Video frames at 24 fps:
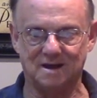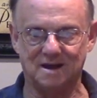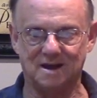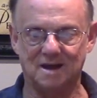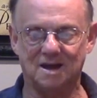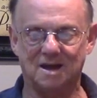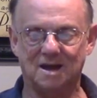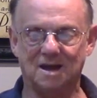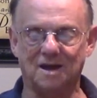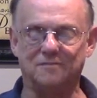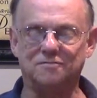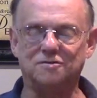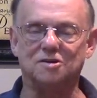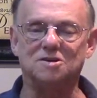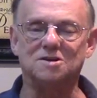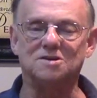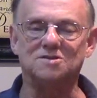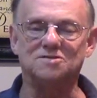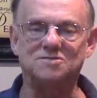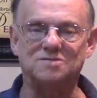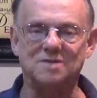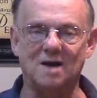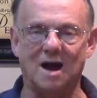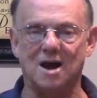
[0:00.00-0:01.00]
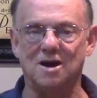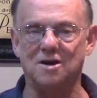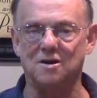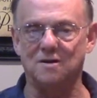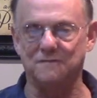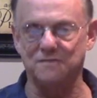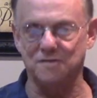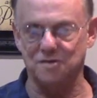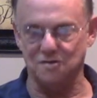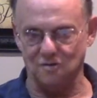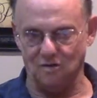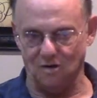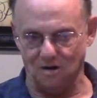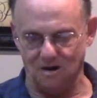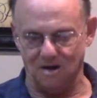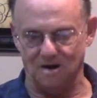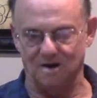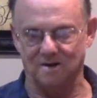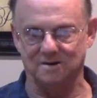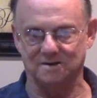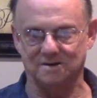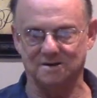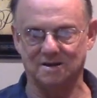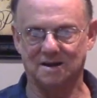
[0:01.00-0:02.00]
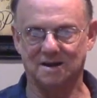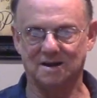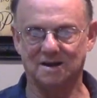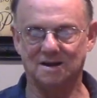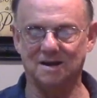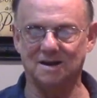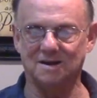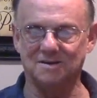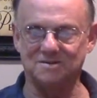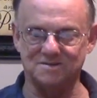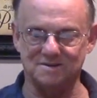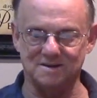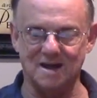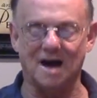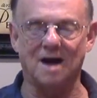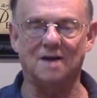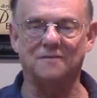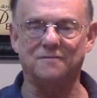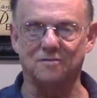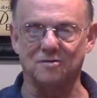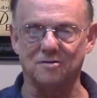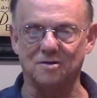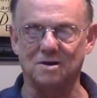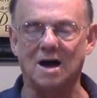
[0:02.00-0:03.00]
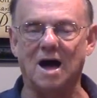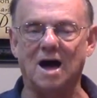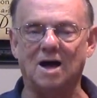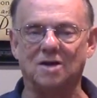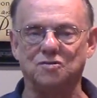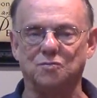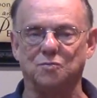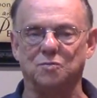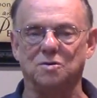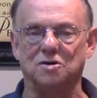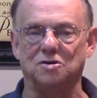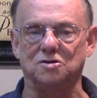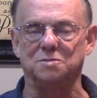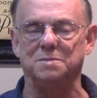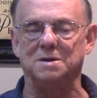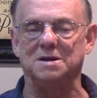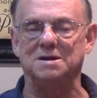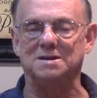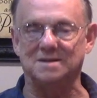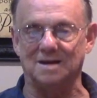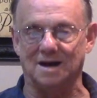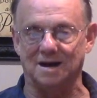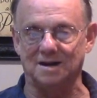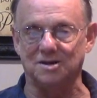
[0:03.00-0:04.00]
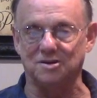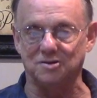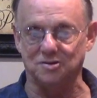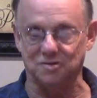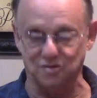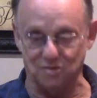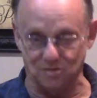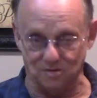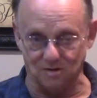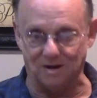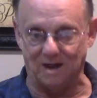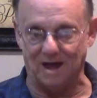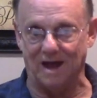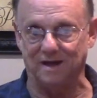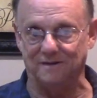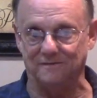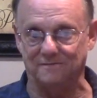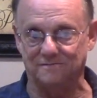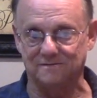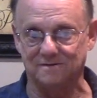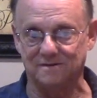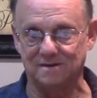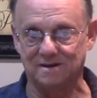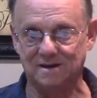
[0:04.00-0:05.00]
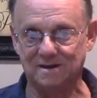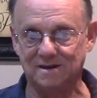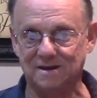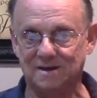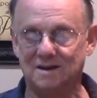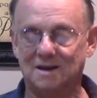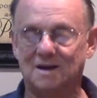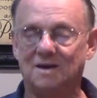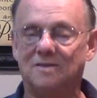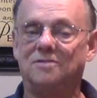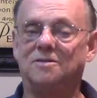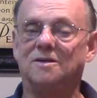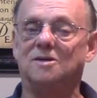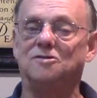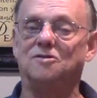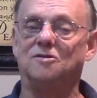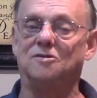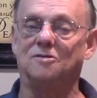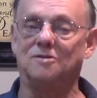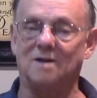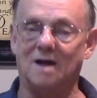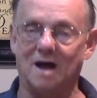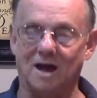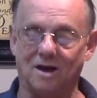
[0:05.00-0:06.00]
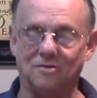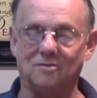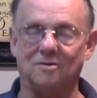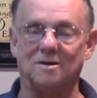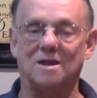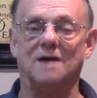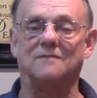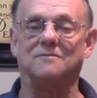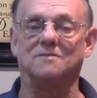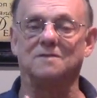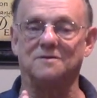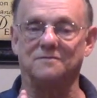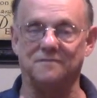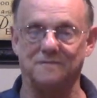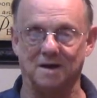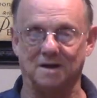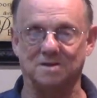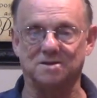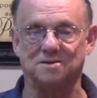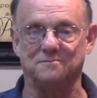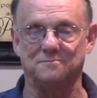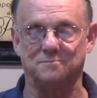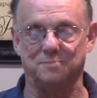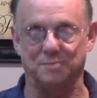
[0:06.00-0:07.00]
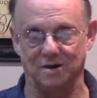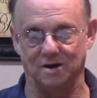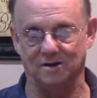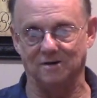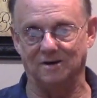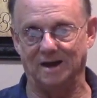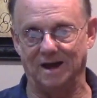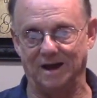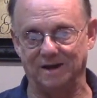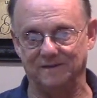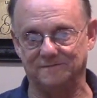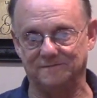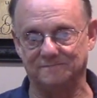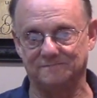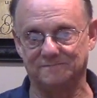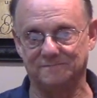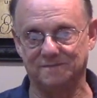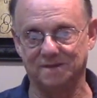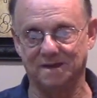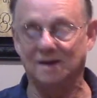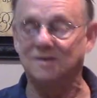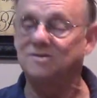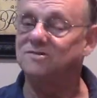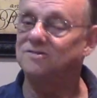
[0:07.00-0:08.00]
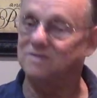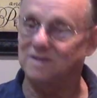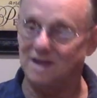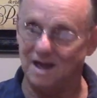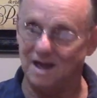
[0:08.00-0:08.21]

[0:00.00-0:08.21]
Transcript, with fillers: If the desire of your heart is not for God's will to be done in your life, then you're not going to have an effective prayer life. It's that